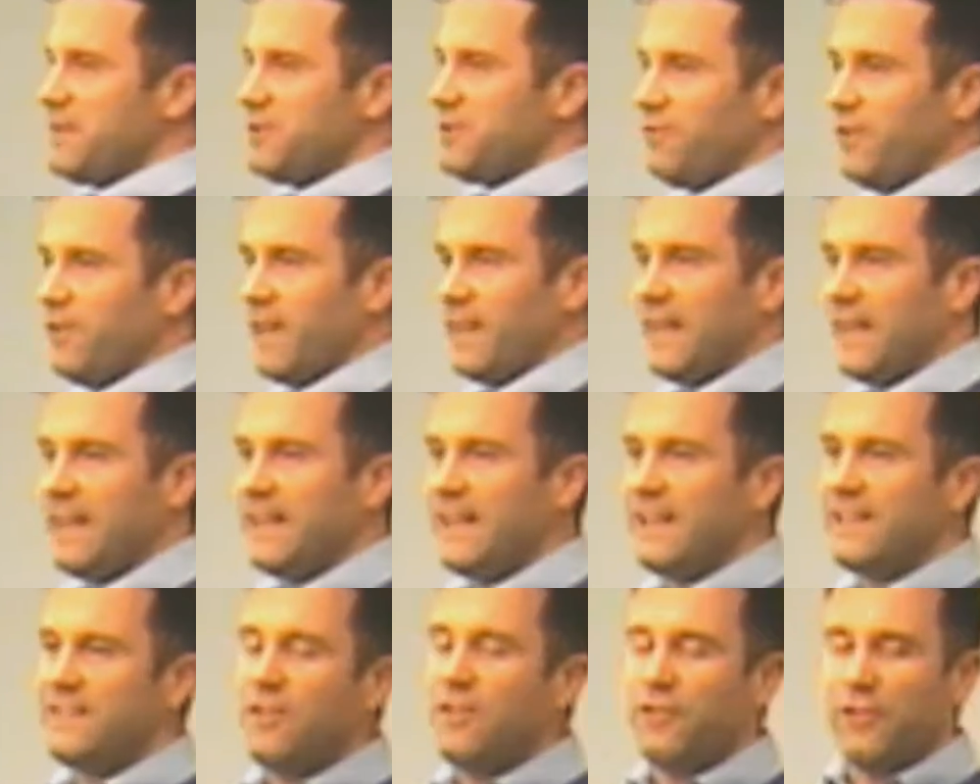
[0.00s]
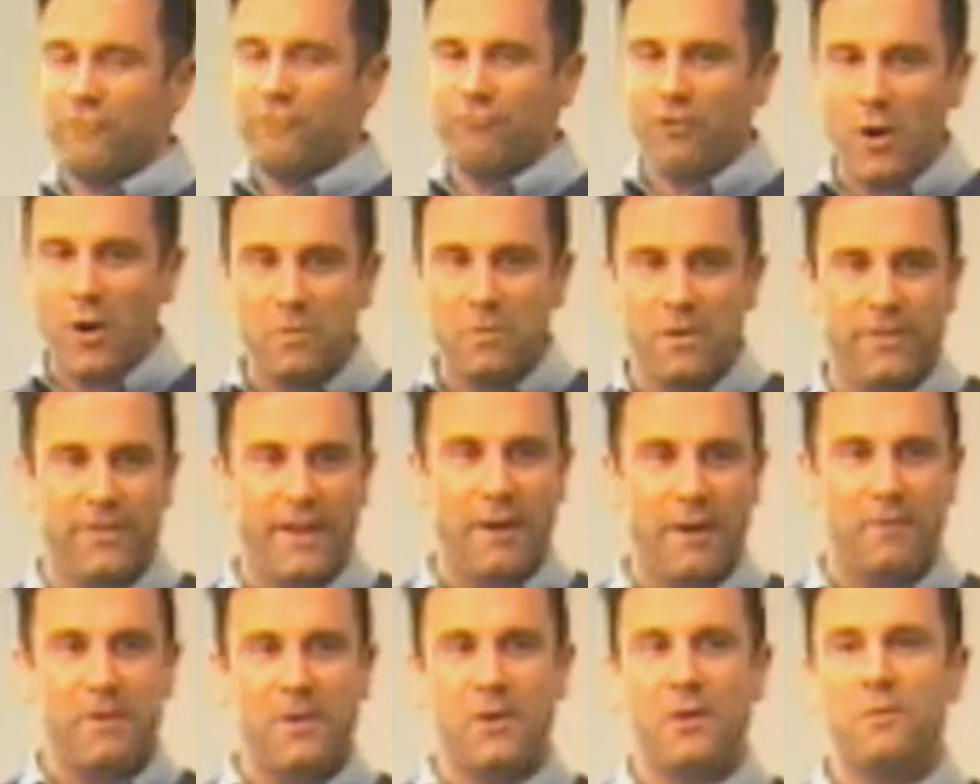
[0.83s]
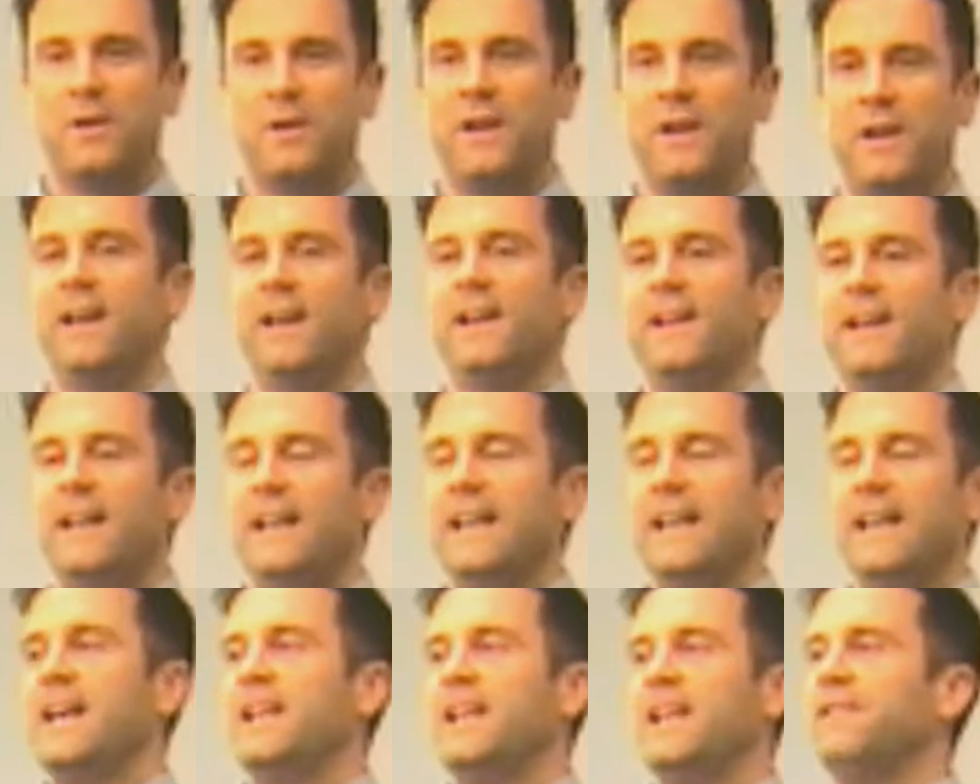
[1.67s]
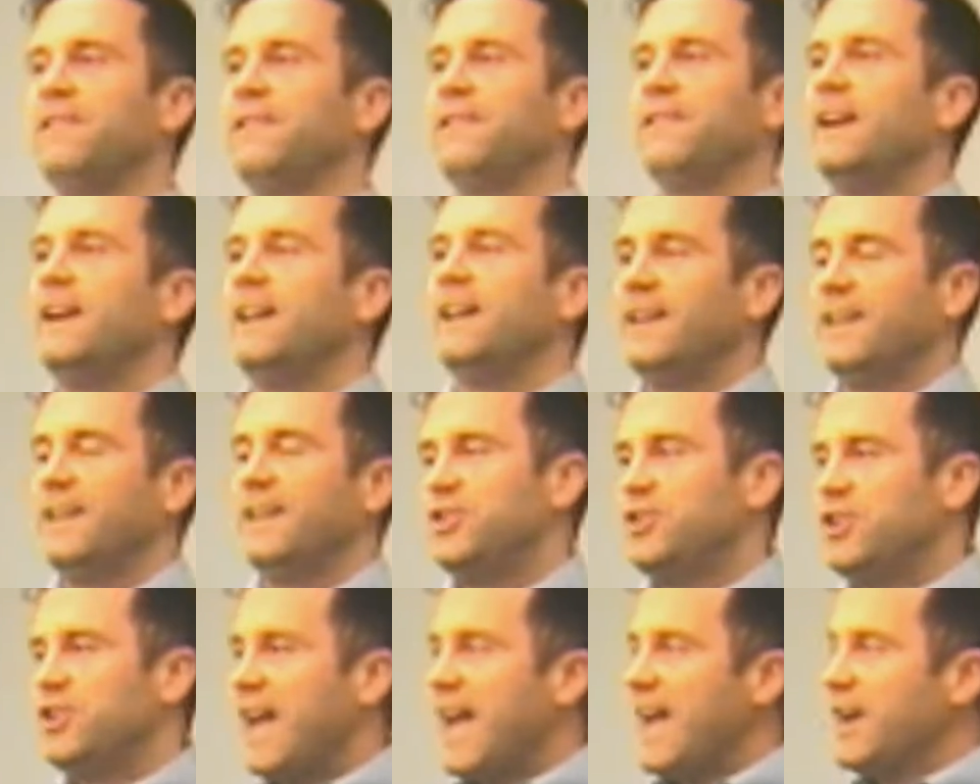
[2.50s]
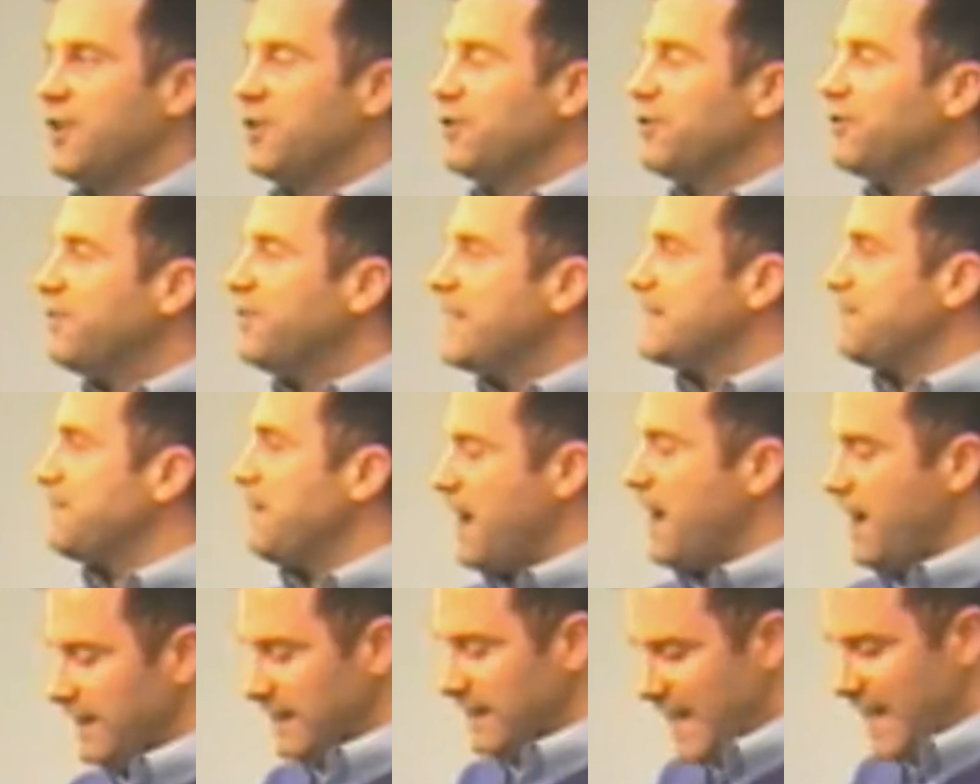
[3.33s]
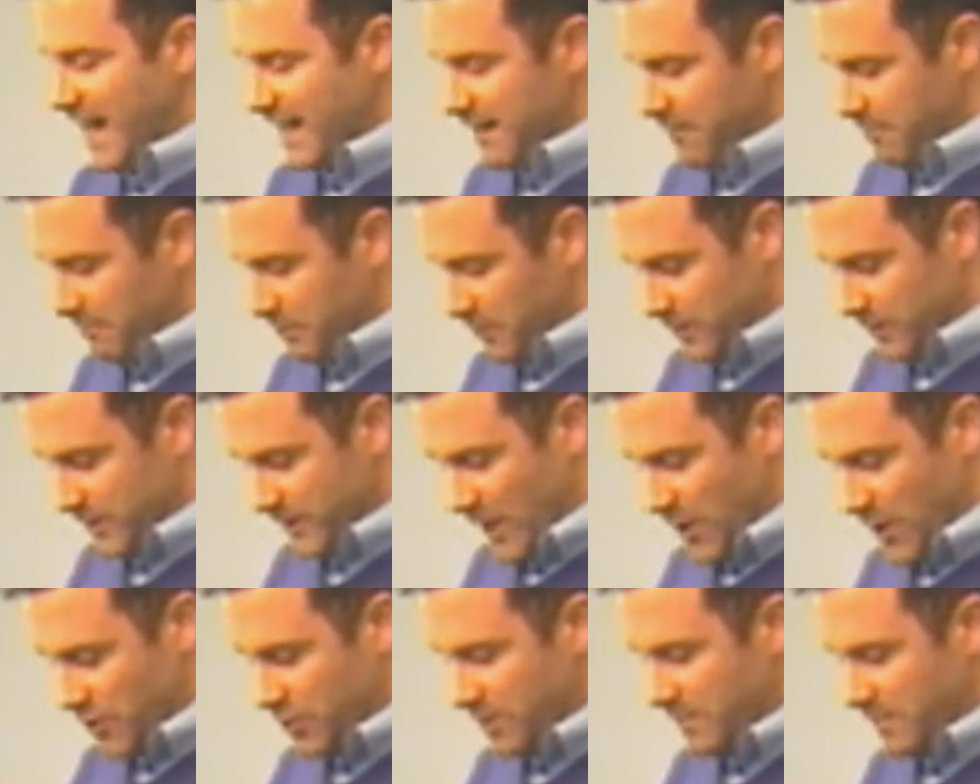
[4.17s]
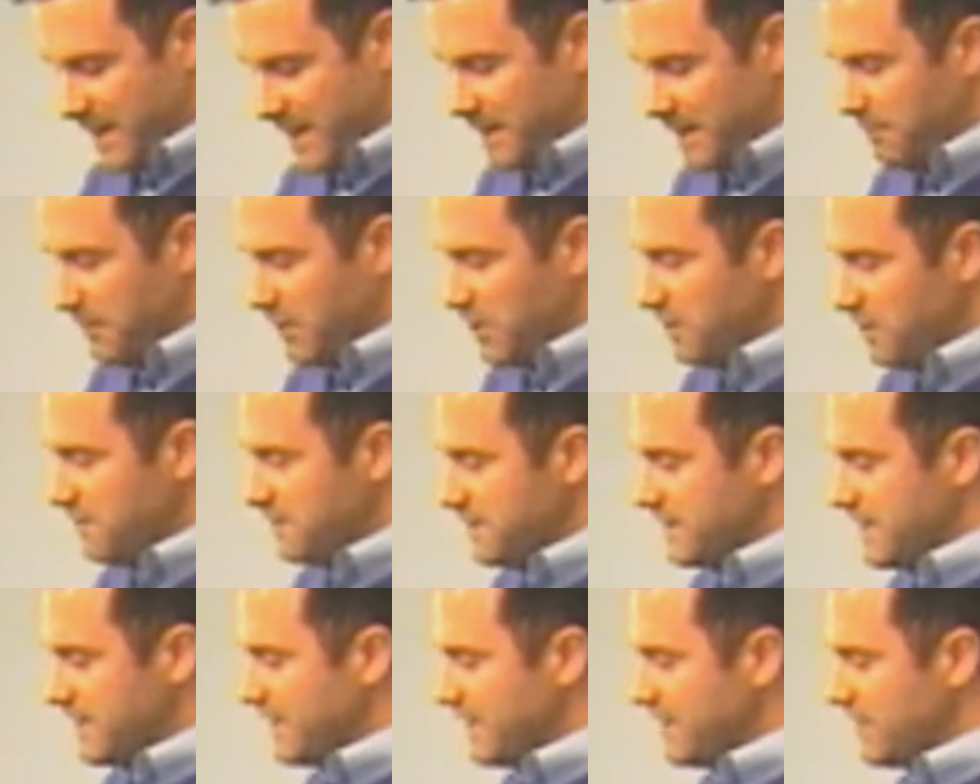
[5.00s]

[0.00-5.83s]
image, really, and there's nothing wrong with that. We all want to kind of share good things about our life, but social media becomes